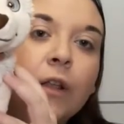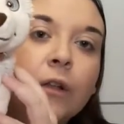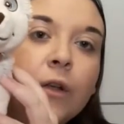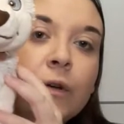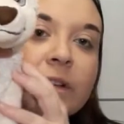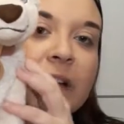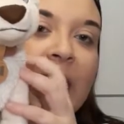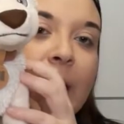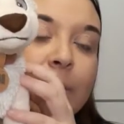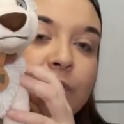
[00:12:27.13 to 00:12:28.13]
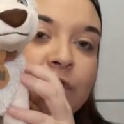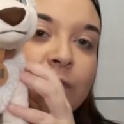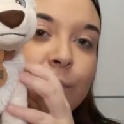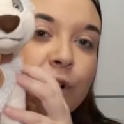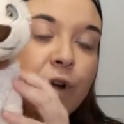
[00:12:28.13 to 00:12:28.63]
Look how much
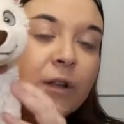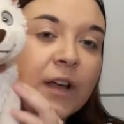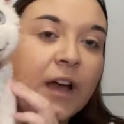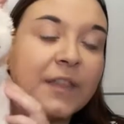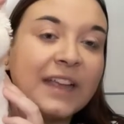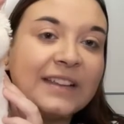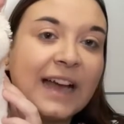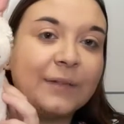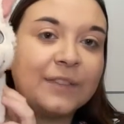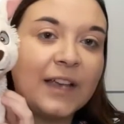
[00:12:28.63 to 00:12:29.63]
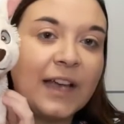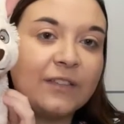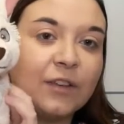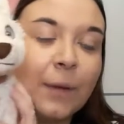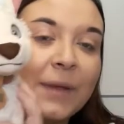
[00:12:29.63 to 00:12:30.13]
smaller they
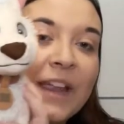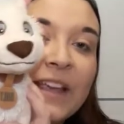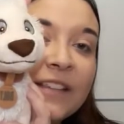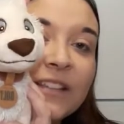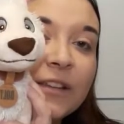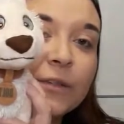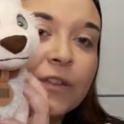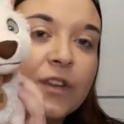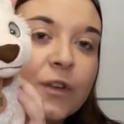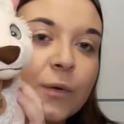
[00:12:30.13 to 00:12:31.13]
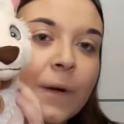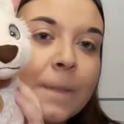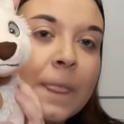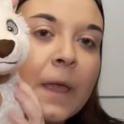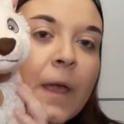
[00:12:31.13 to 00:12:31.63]
downsized to. I mean, he is still cute.
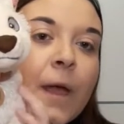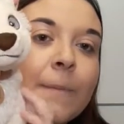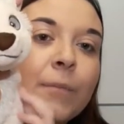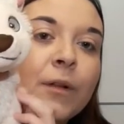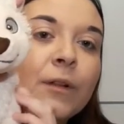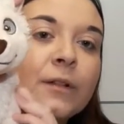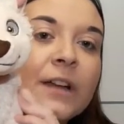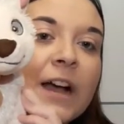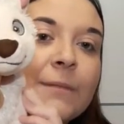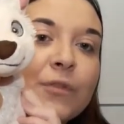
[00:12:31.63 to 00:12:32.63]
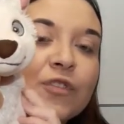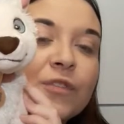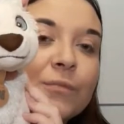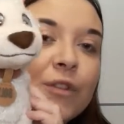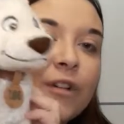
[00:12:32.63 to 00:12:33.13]
But look how much
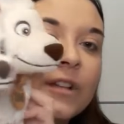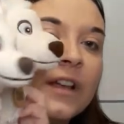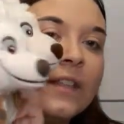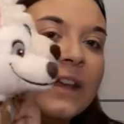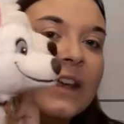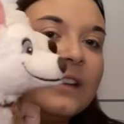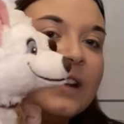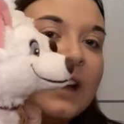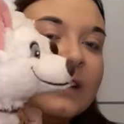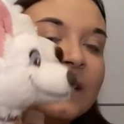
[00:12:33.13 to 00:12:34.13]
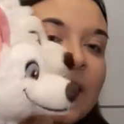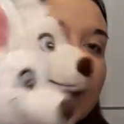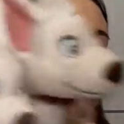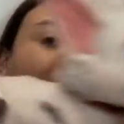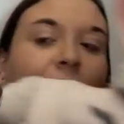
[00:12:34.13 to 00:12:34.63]
smaller they
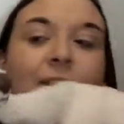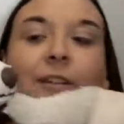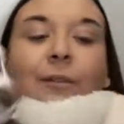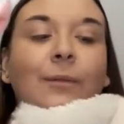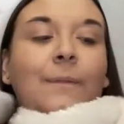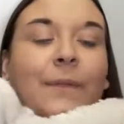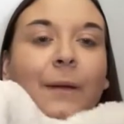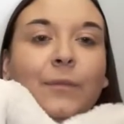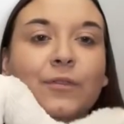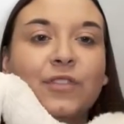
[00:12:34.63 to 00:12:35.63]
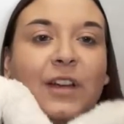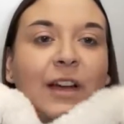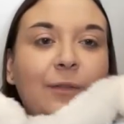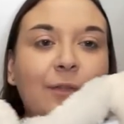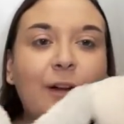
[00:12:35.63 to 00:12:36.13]
downsized to. I'm not sure
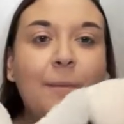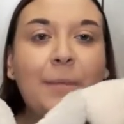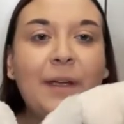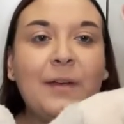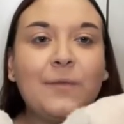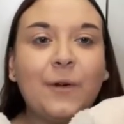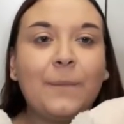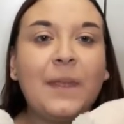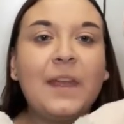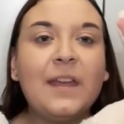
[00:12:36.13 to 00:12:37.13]
how to compare them.